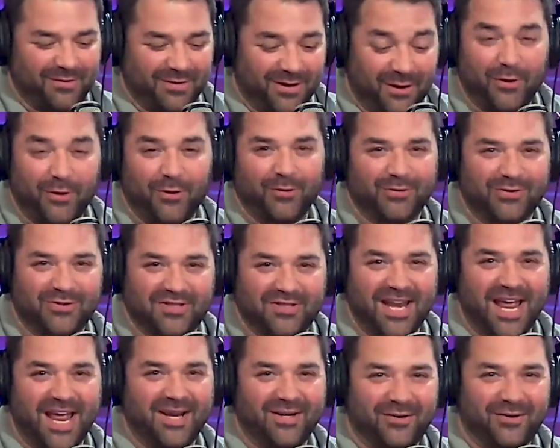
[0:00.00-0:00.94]
the gold
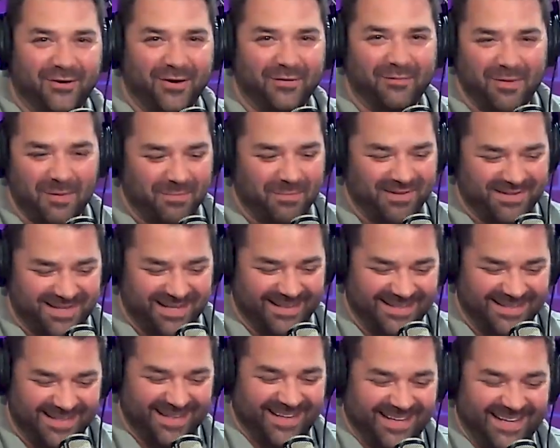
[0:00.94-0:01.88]
standard of
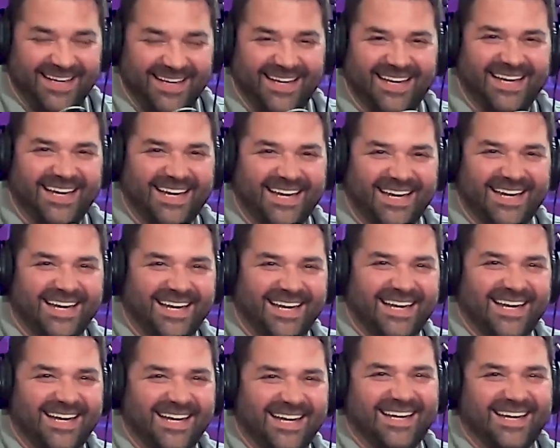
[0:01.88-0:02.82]
embassies.
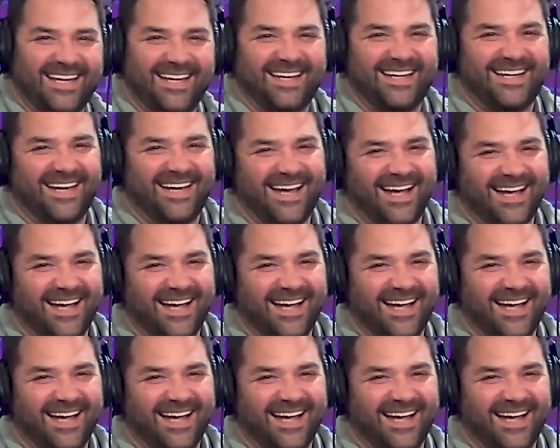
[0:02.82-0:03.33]
Yeah.